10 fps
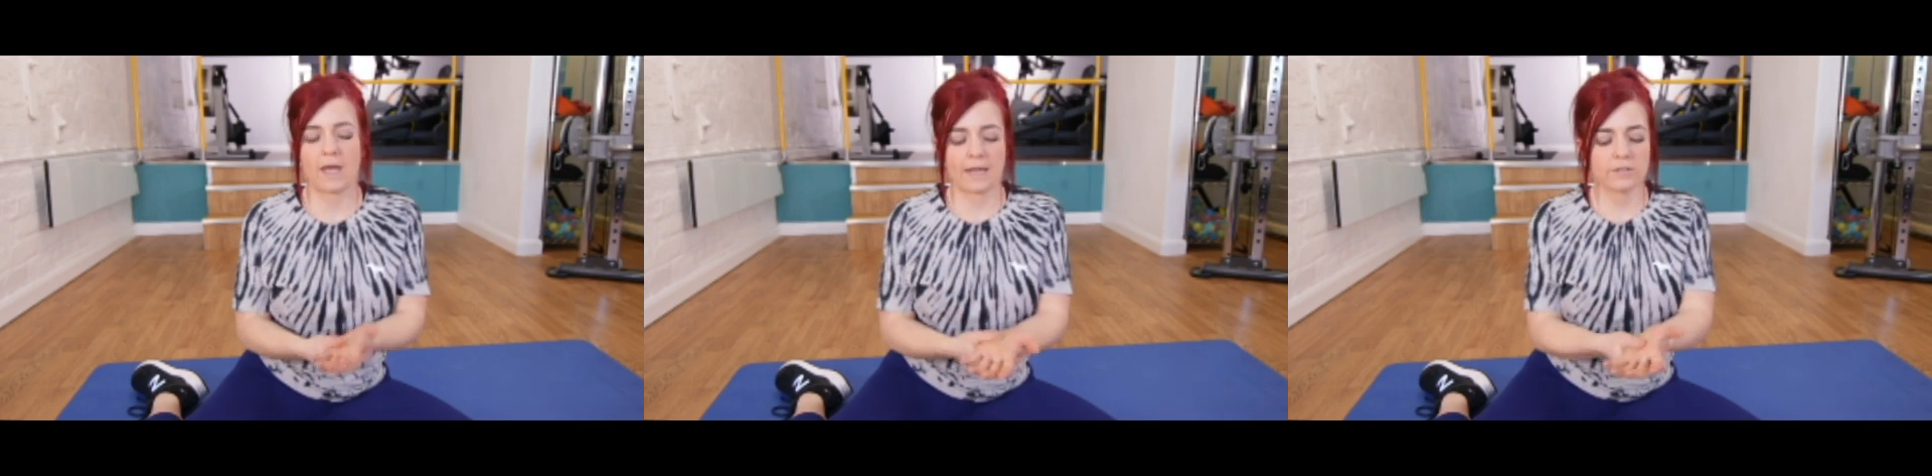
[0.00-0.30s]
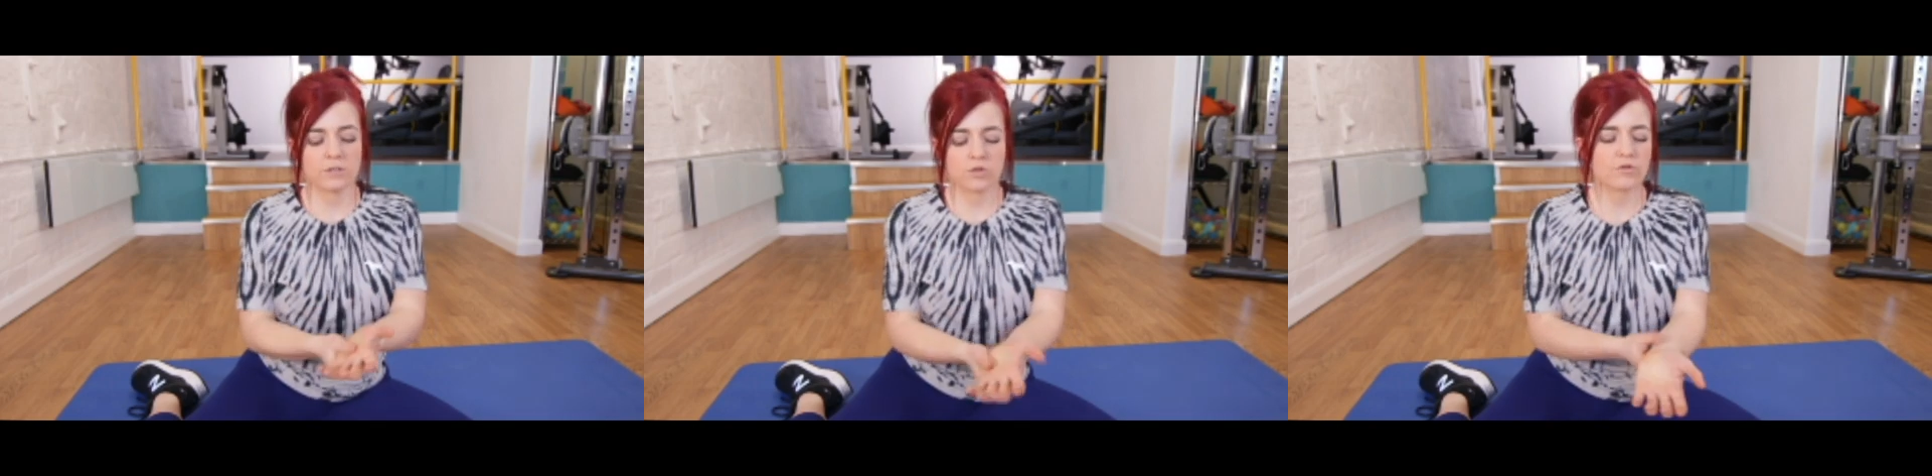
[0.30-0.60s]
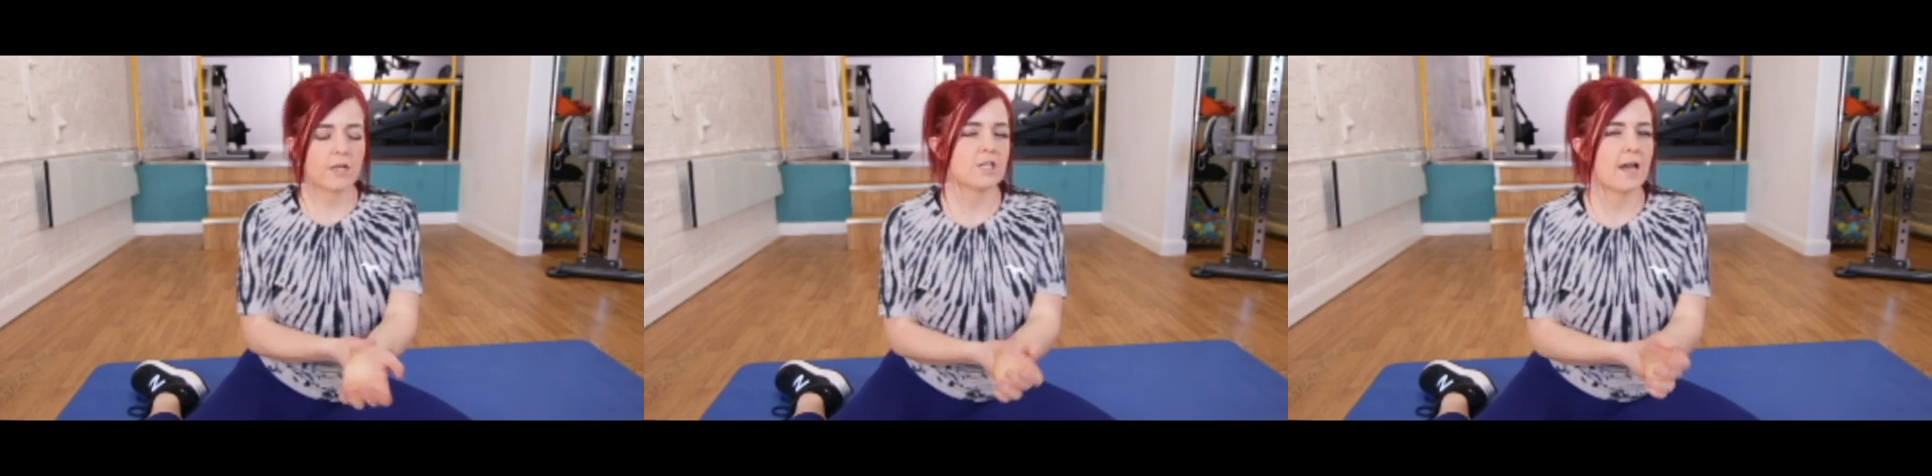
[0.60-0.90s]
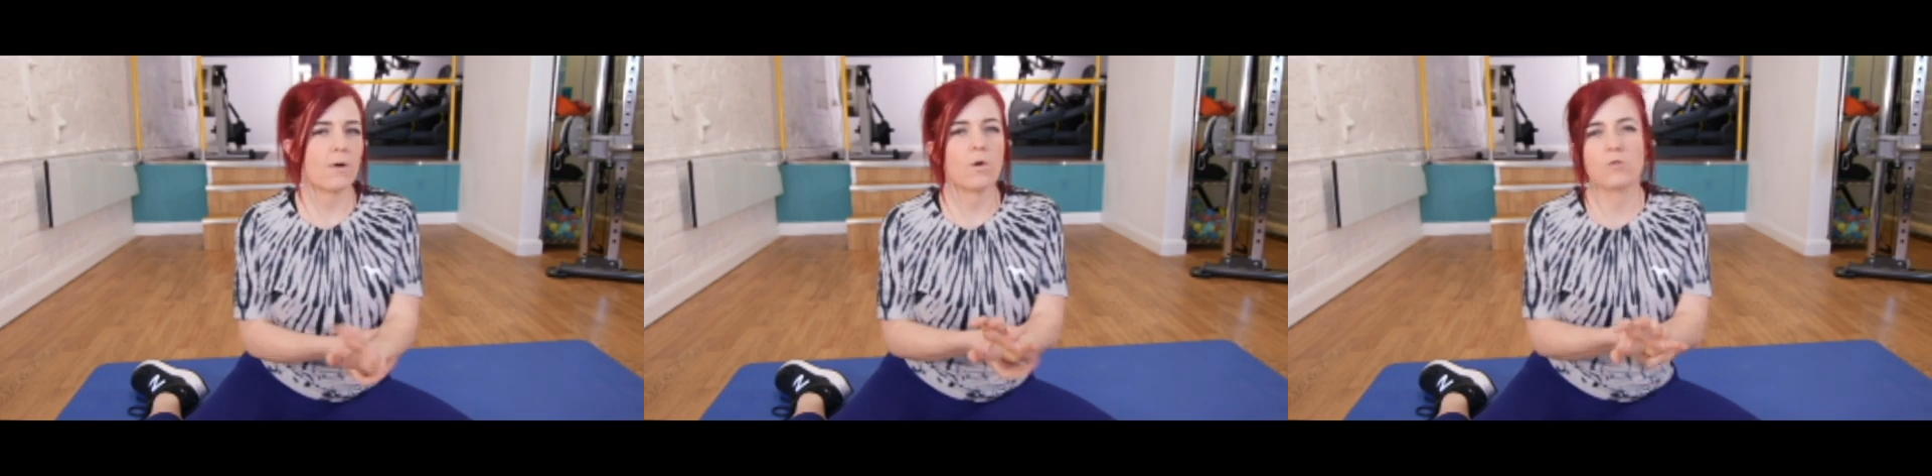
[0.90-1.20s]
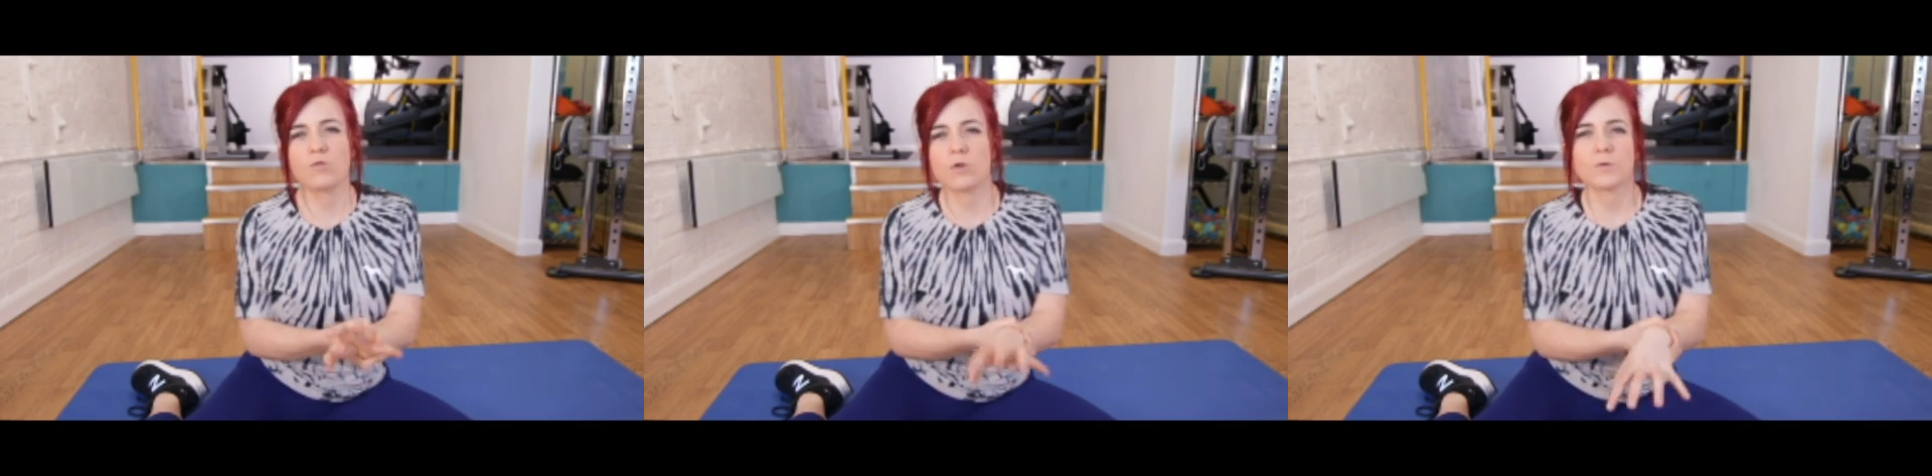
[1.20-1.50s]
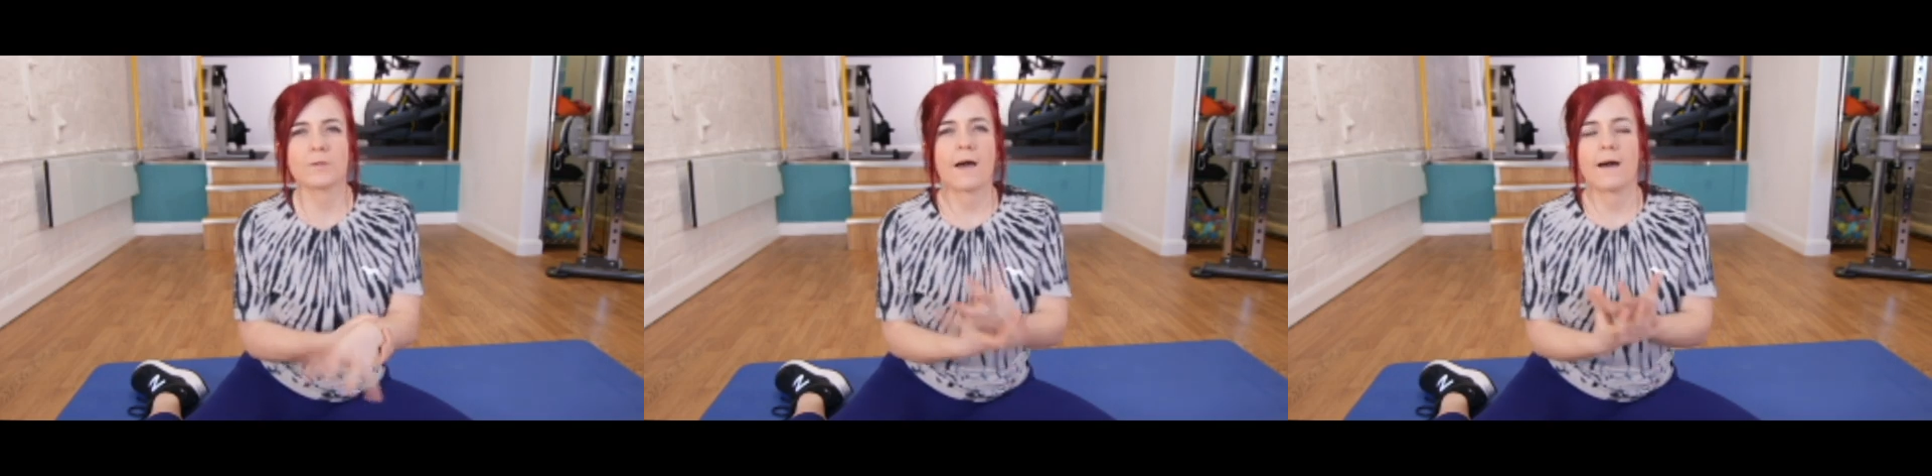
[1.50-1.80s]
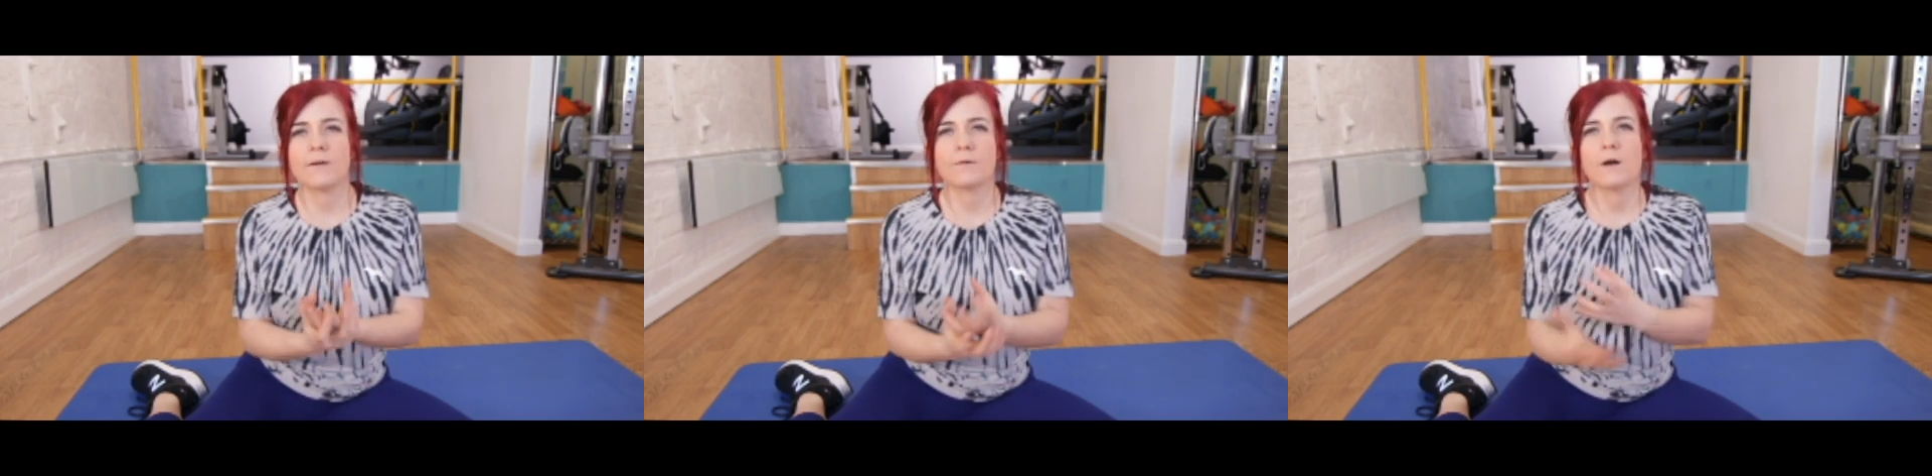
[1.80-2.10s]
kind of stretch out or roll
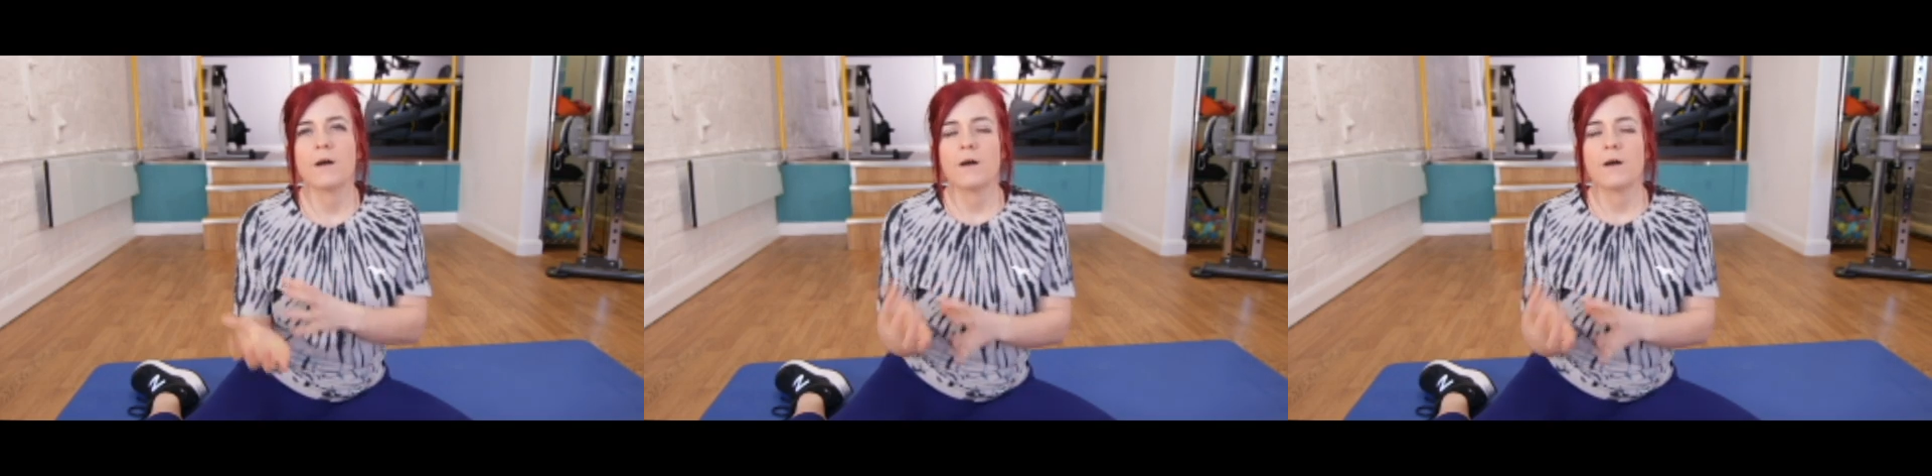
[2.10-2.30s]
out.